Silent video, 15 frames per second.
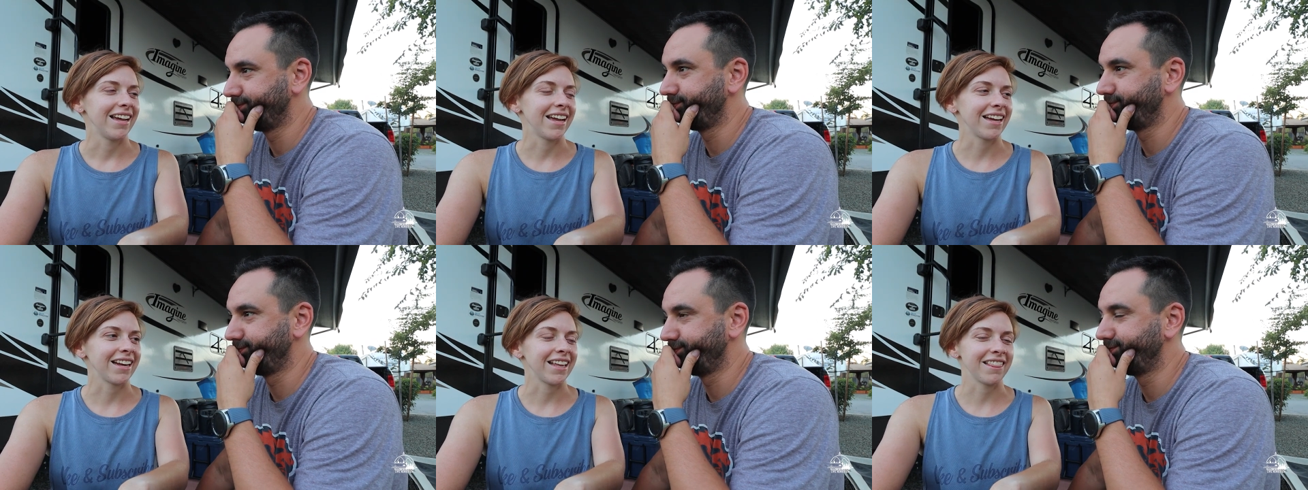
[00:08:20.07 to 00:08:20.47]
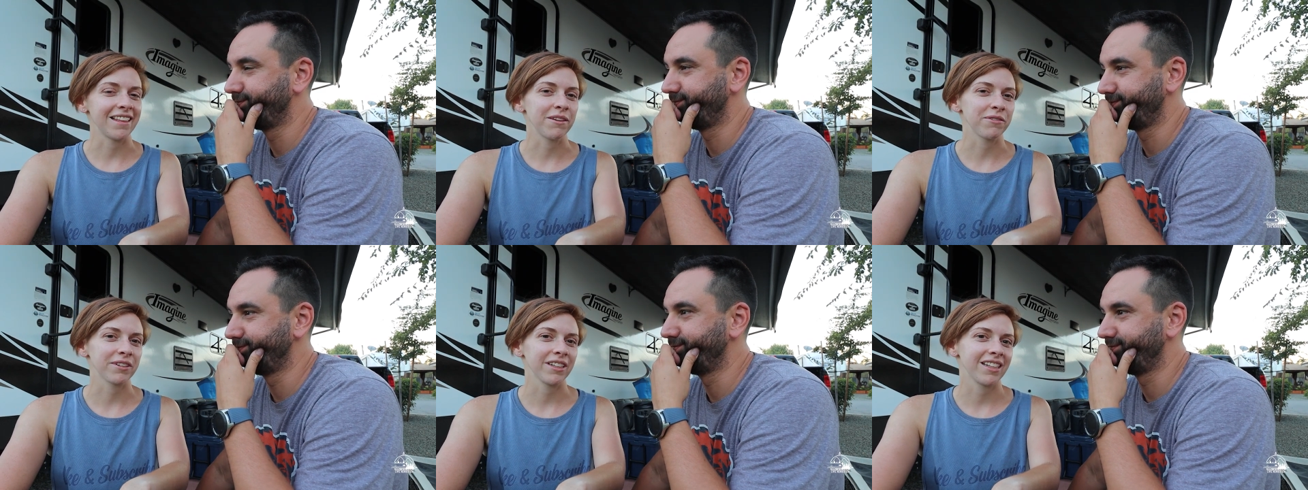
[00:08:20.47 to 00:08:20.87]
Speaker 1: And I
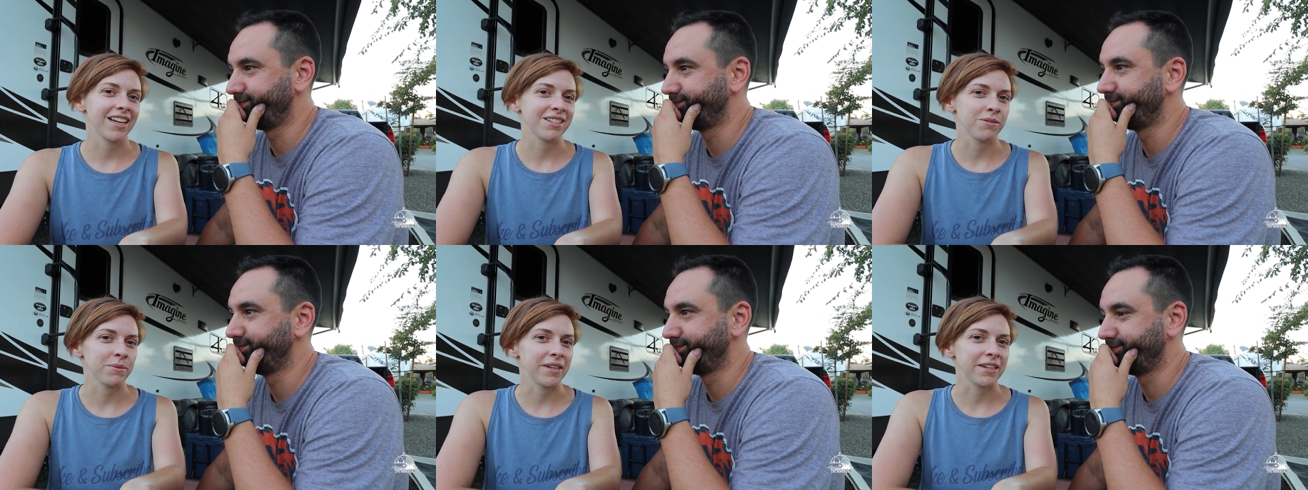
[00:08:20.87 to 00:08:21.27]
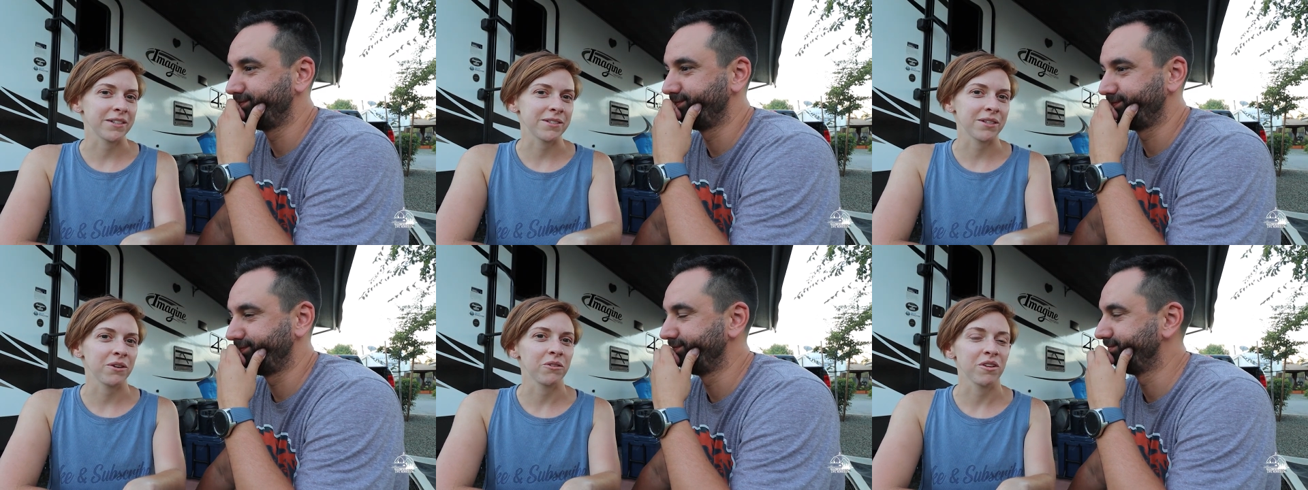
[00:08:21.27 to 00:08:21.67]
think for the last
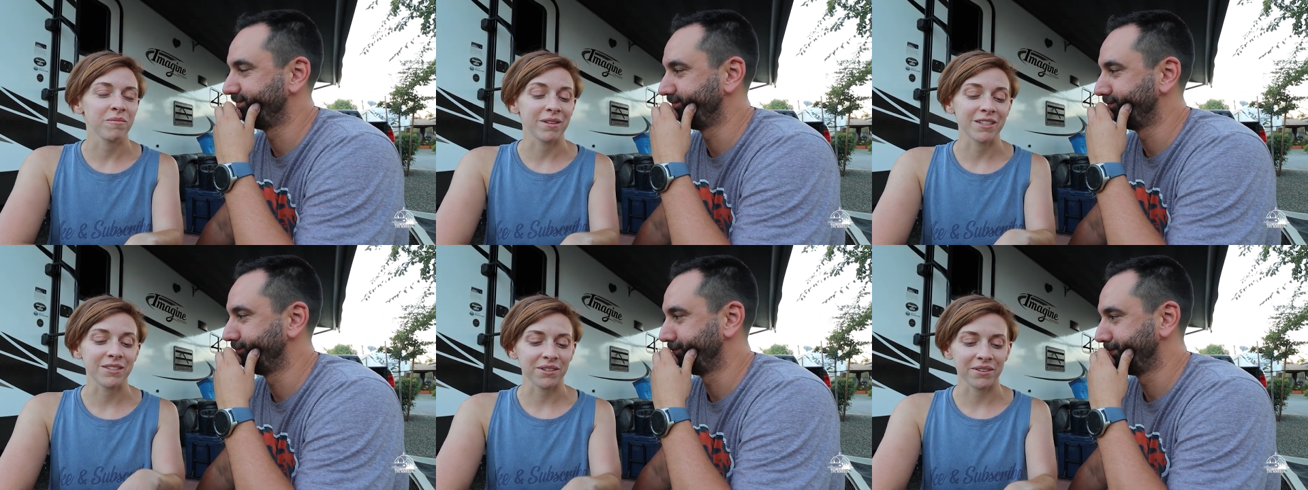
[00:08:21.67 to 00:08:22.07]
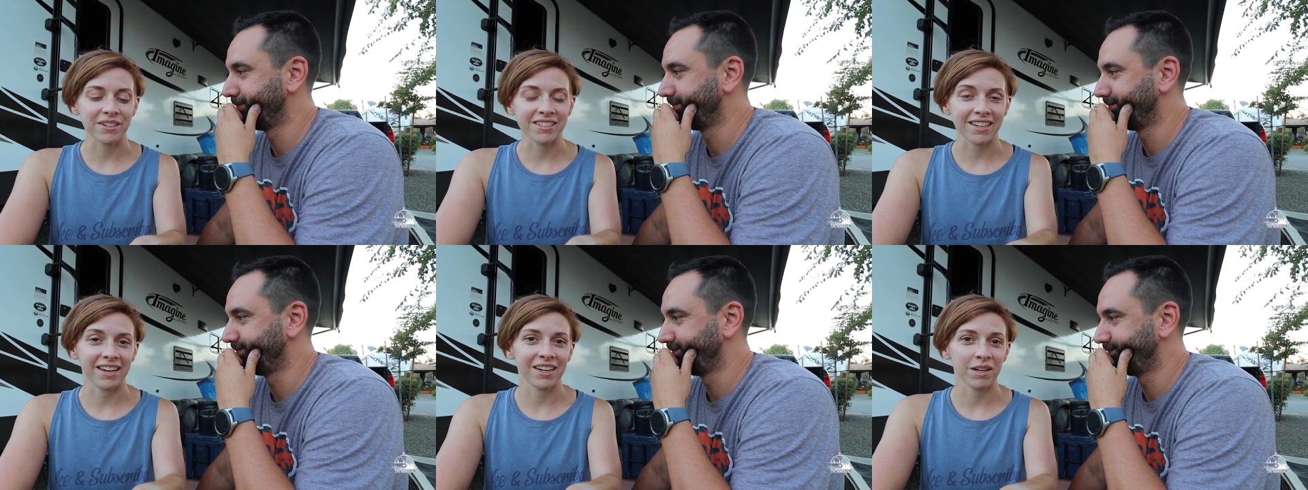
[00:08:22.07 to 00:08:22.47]
week or so, we've been so
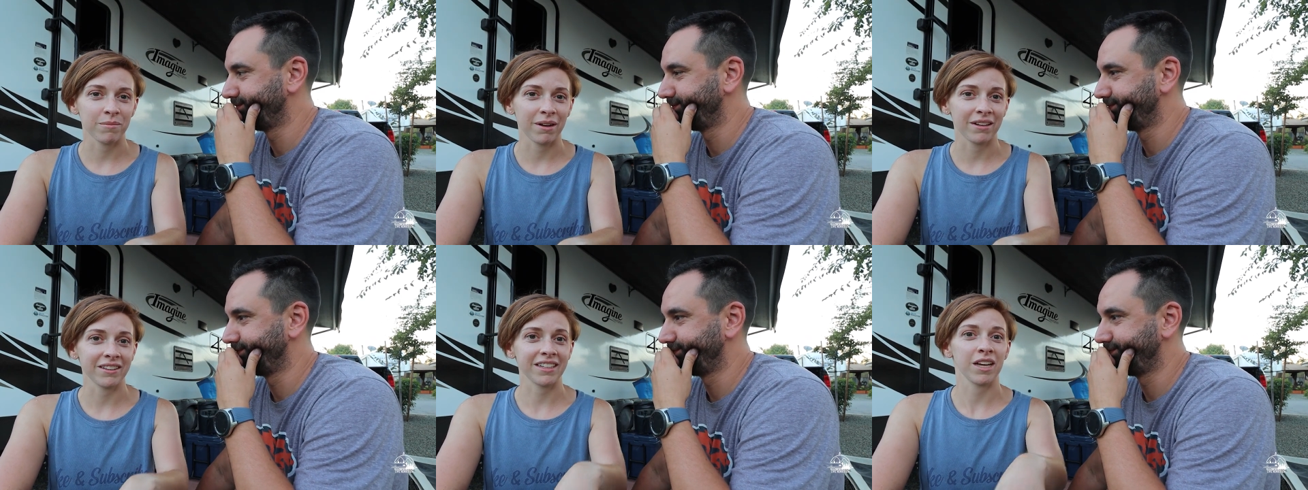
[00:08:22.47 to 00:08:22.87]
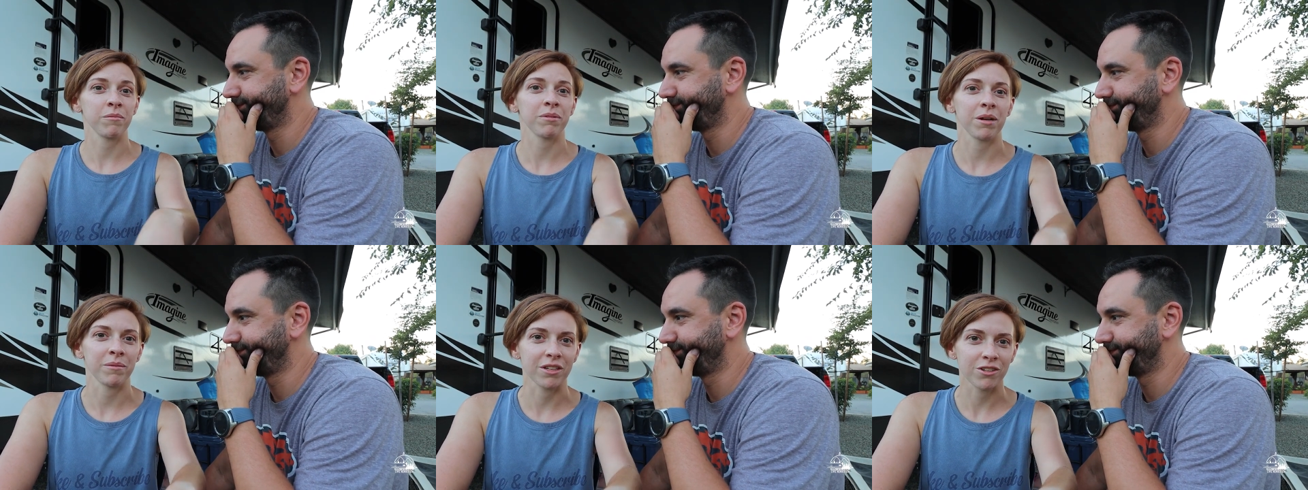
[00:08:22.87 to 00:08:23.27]
excited about the
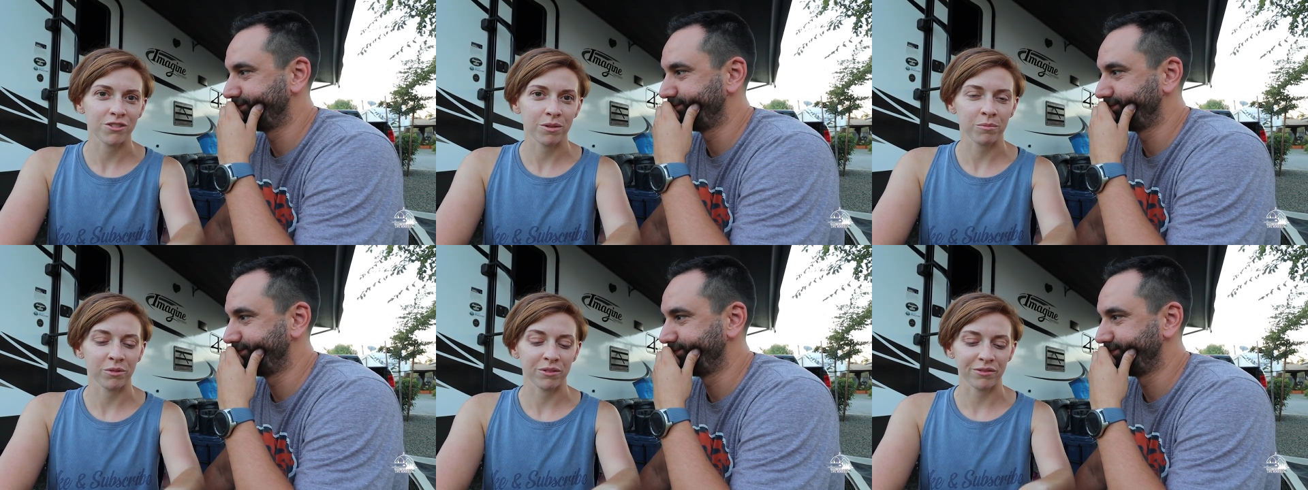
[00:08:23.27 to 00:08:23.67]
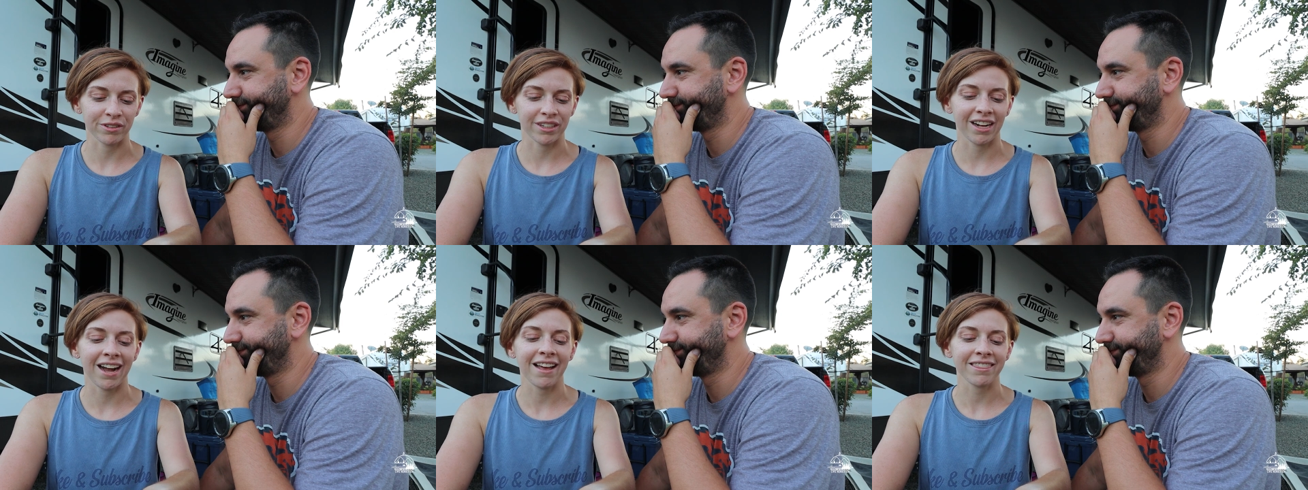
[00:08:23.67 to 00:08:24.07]
upcoming trip, we
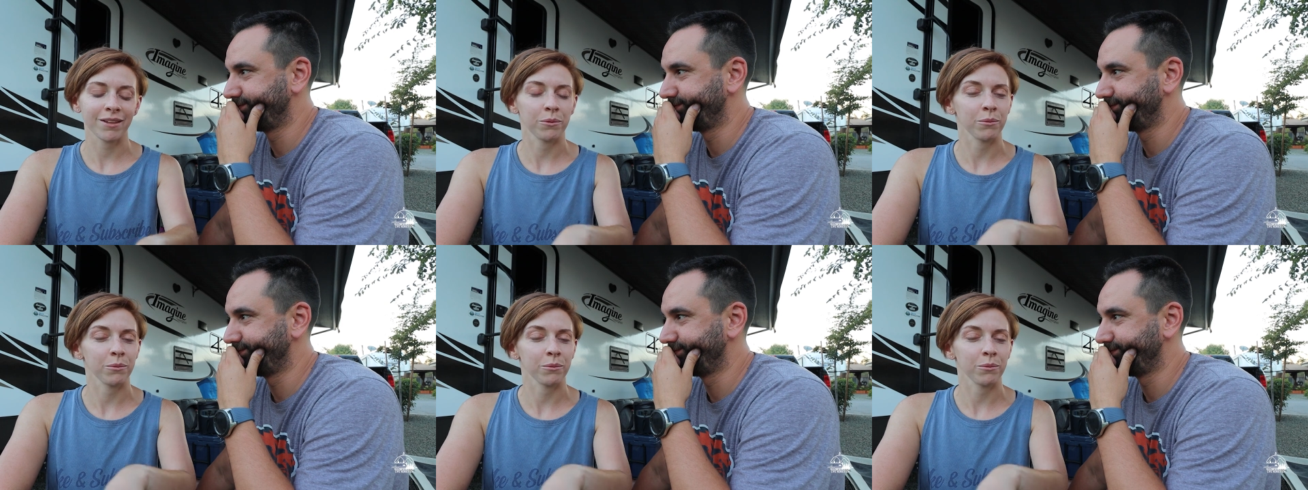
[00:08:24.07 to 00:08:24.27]
forgot